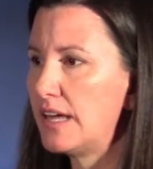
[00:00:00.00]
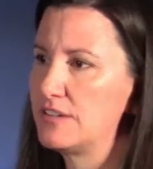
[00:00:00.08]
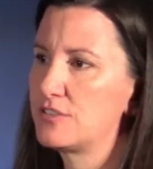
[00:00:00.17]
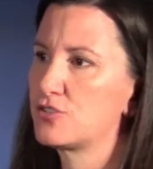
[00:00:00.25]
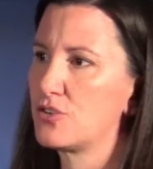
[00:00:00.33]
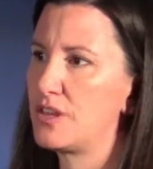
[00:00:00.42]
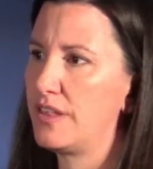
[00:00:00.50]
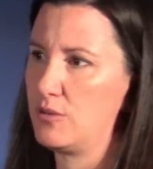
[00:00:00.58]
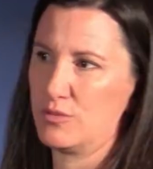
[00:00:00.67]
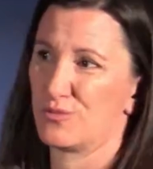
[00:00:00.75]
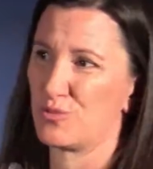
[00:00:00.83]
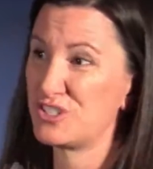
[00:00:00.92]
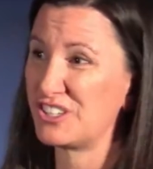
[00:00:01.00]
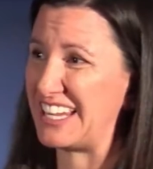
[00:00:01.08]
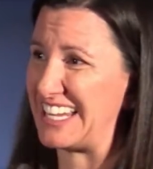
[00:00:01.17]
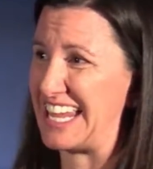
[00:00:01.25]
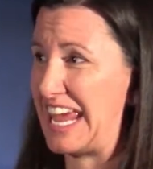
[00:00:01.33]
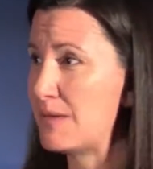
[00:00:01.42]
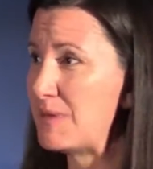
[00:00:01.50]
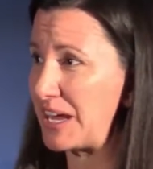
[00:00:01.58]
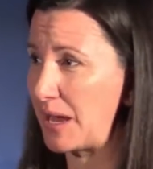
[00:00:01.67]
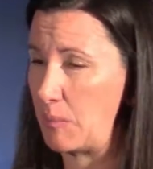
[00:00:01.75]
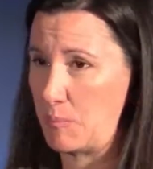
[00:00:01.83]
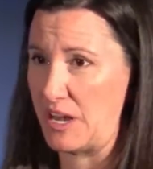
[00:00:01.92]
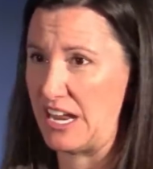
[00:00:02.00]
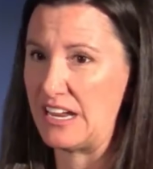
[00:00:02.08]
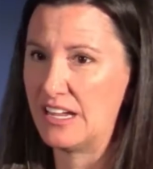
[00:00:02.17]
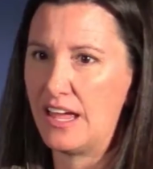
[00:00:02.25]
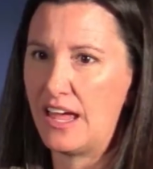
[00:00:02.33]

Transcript: history that it was originally a gaming company,